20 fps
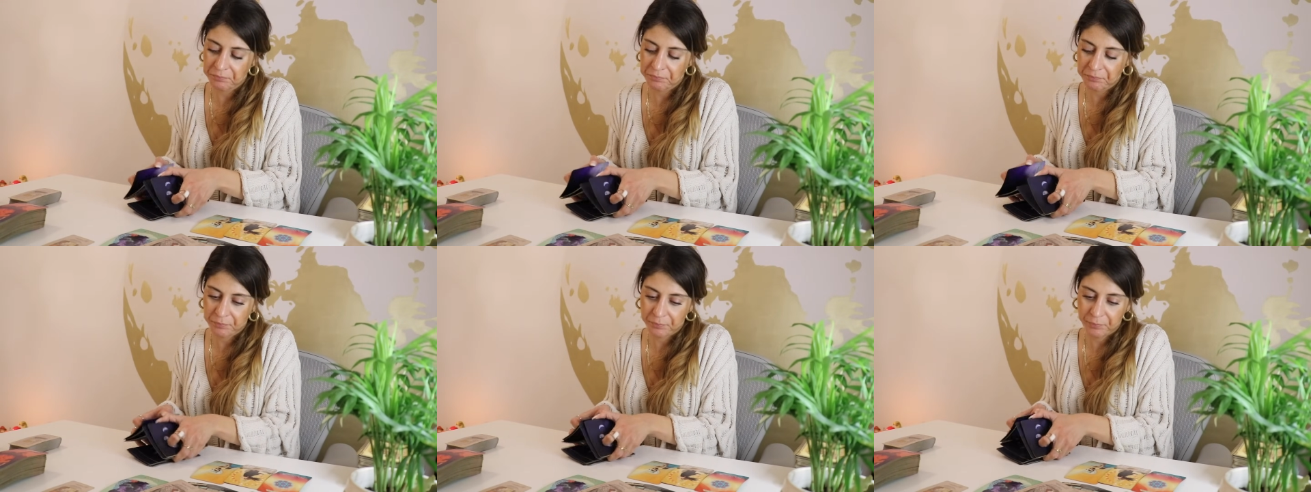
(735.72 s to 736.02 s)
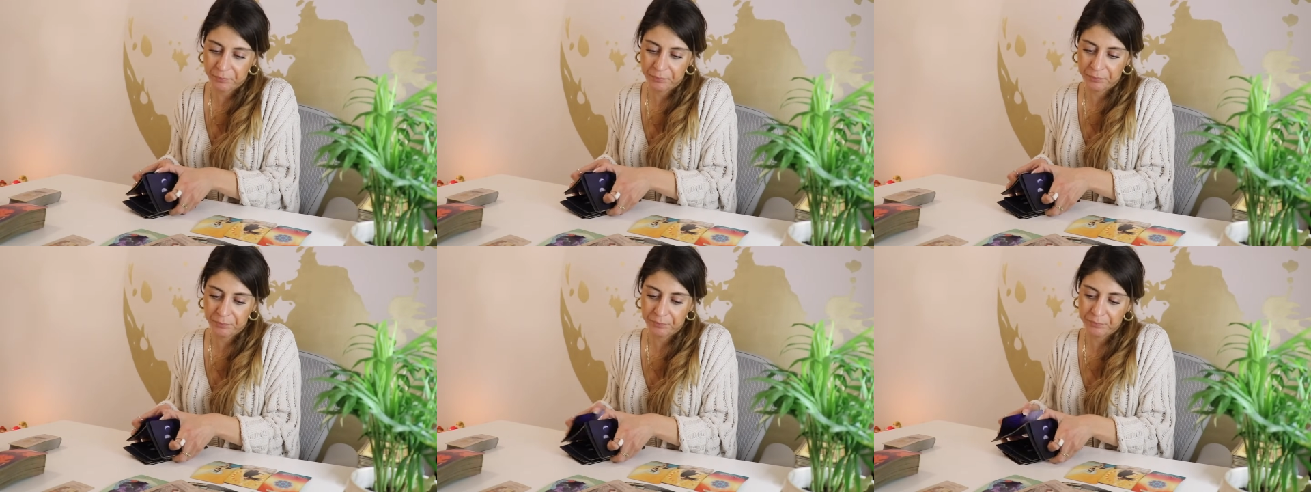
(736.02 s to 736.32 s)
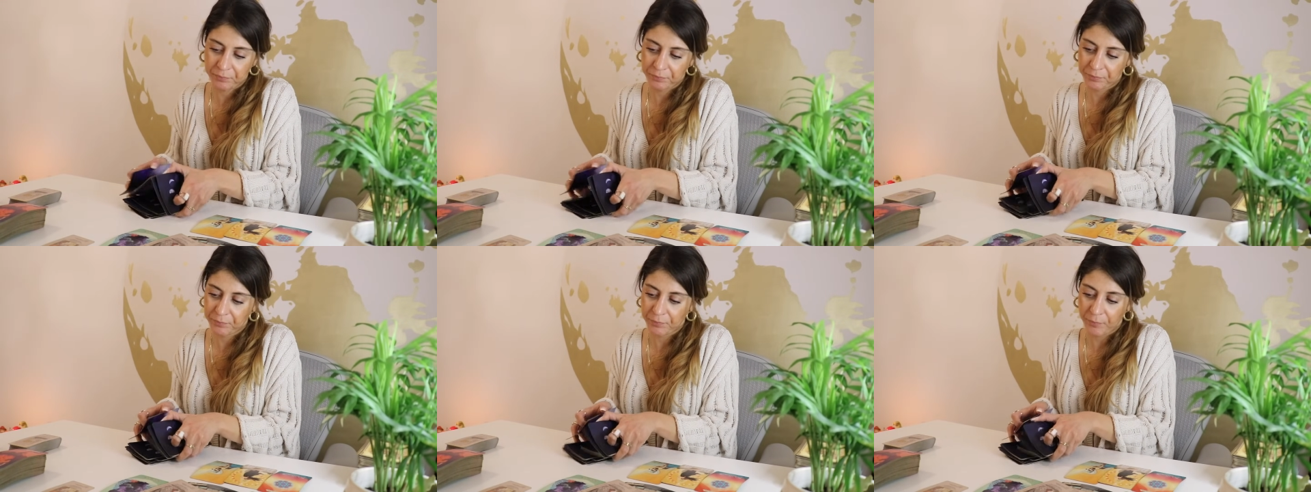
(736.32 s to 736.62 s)

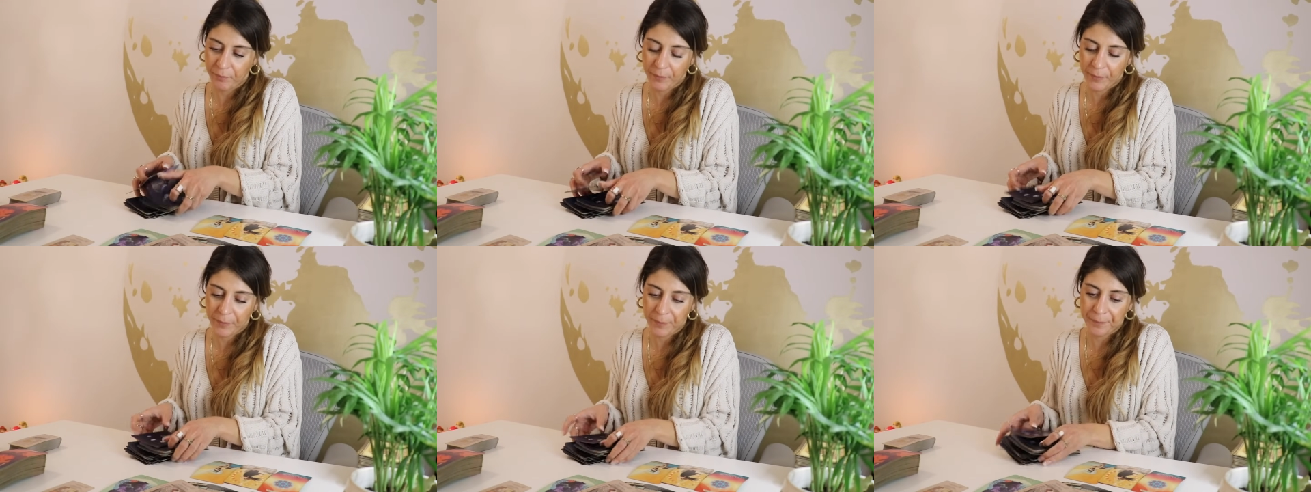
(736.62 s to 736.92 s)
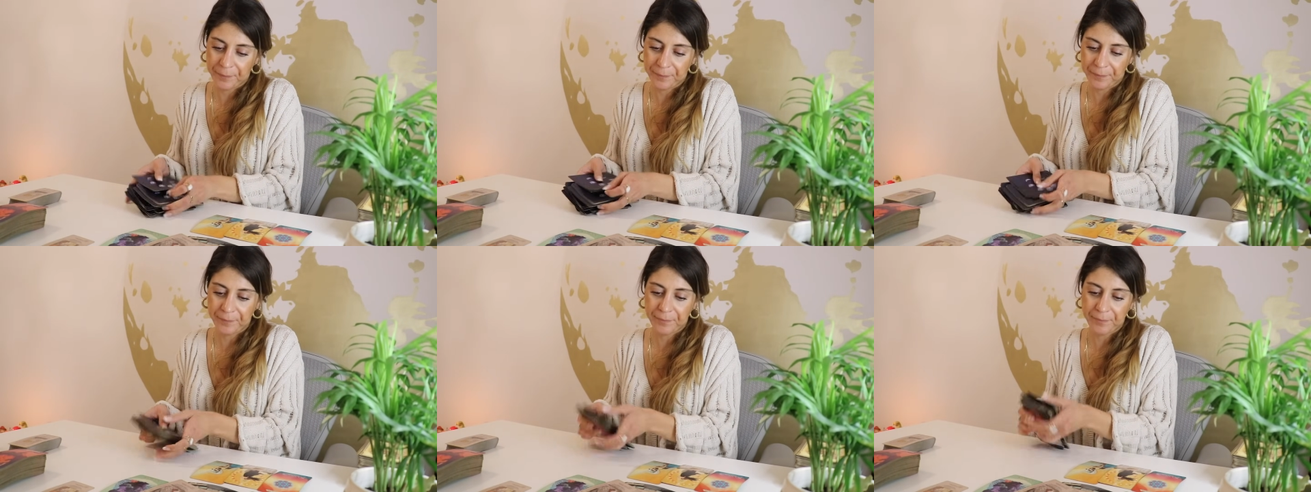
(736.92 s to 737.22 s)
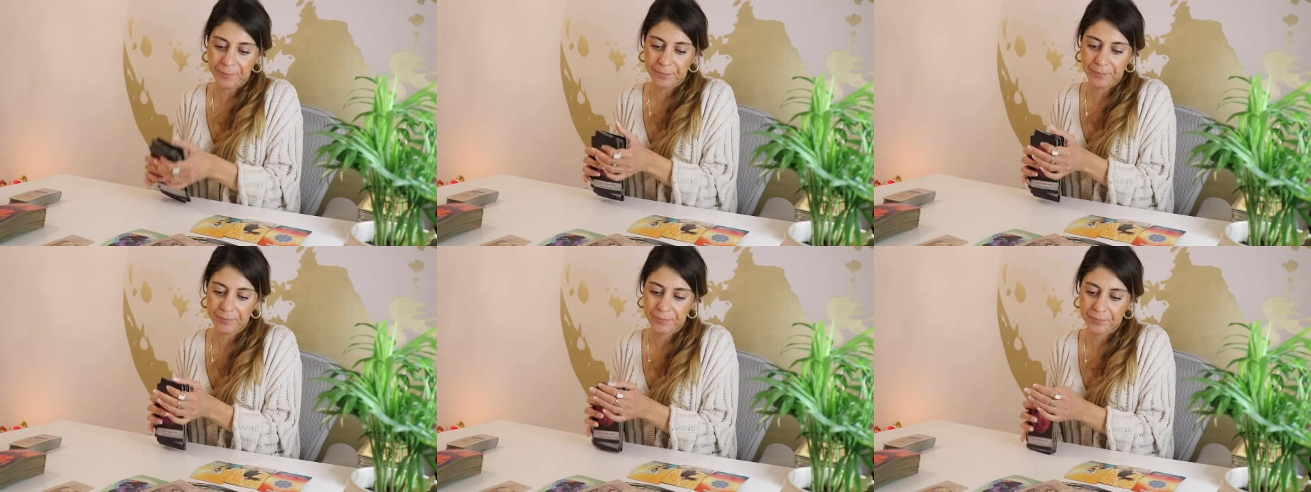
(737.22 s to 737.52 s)

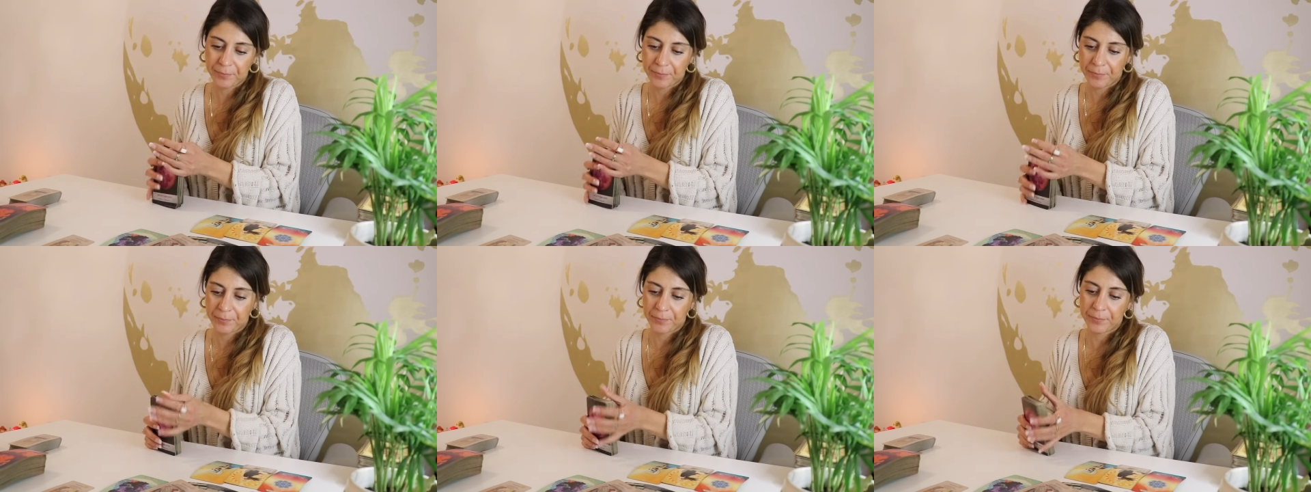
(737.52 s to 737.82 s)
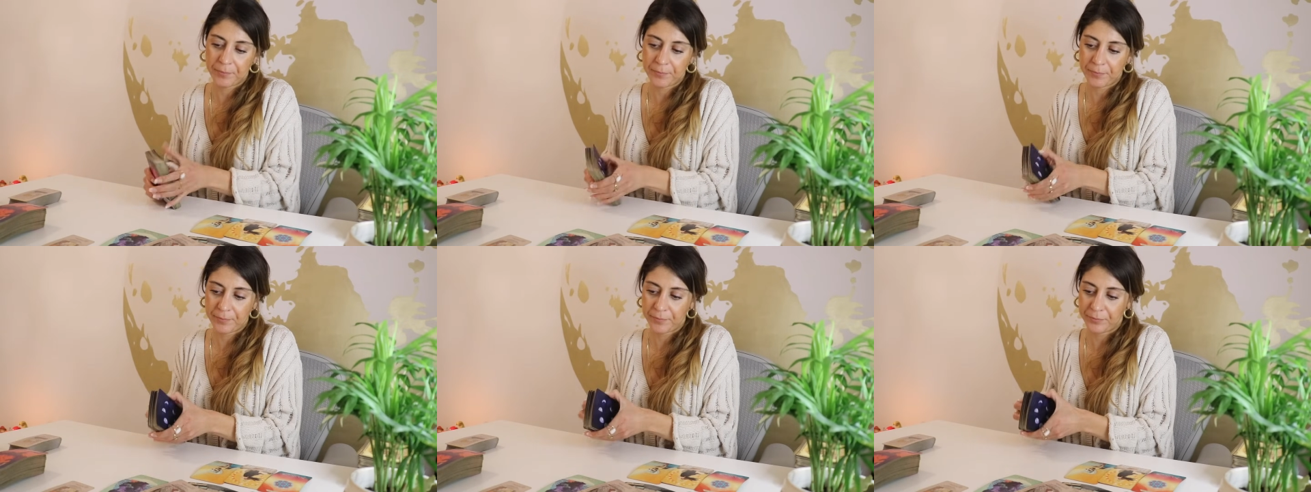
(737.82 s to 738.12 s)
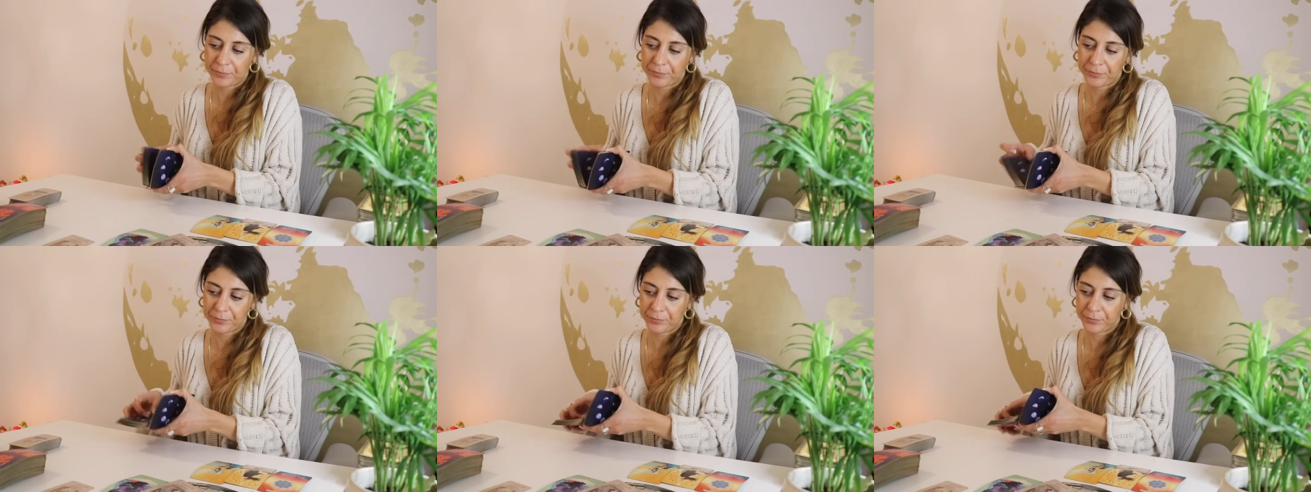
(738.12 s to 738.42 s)

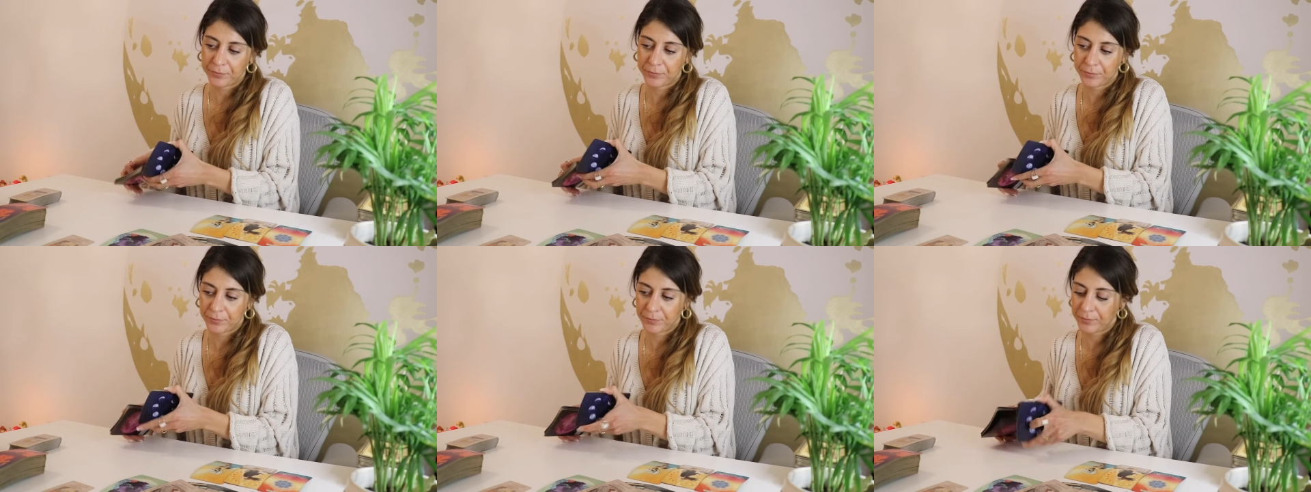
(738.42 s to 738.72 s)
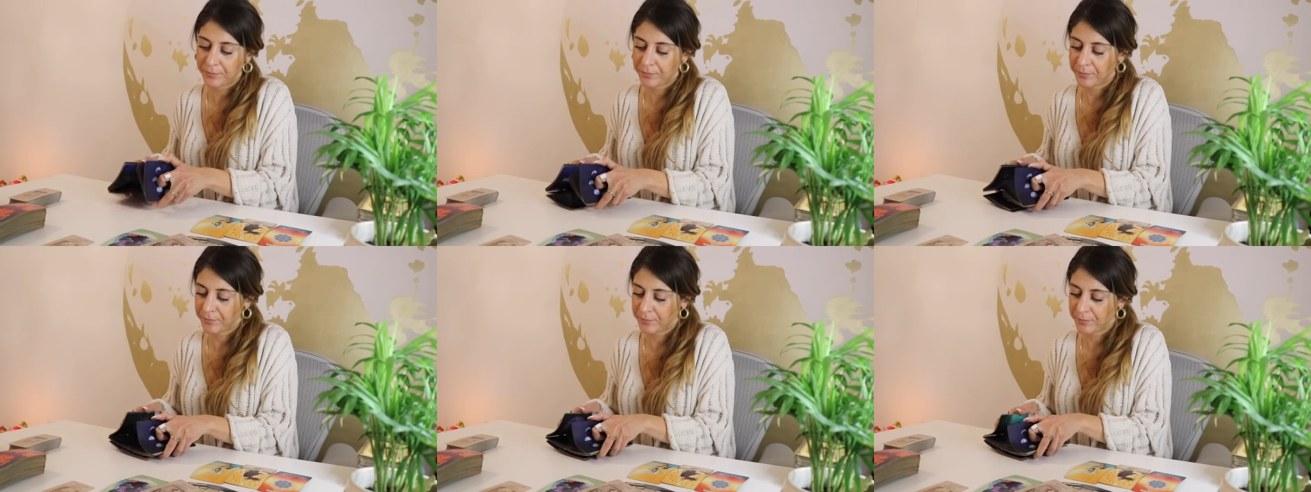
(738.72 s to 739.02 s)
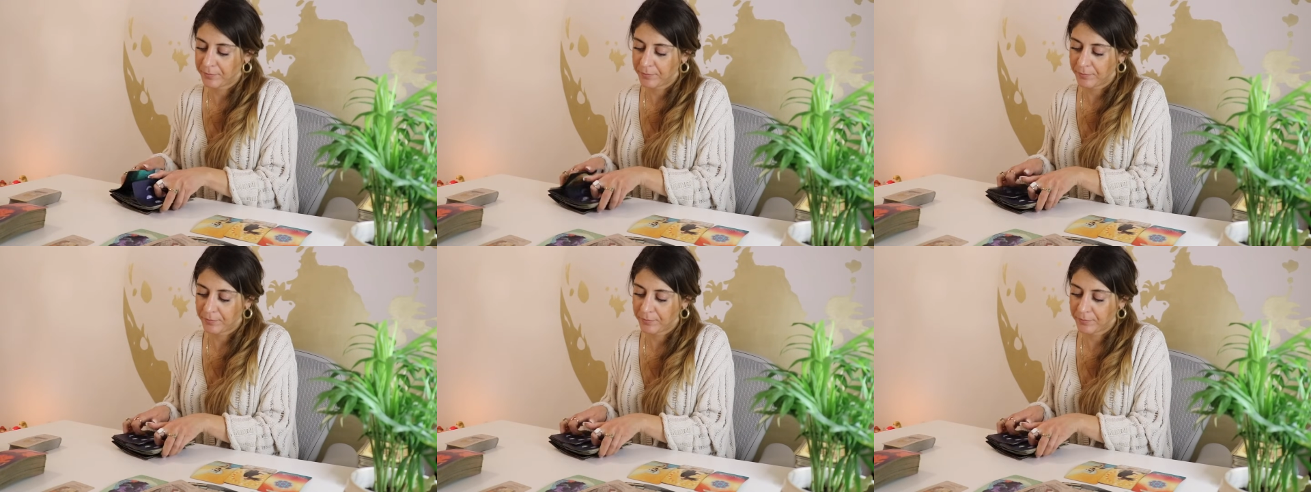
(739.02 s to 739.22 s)
Nobody speaks.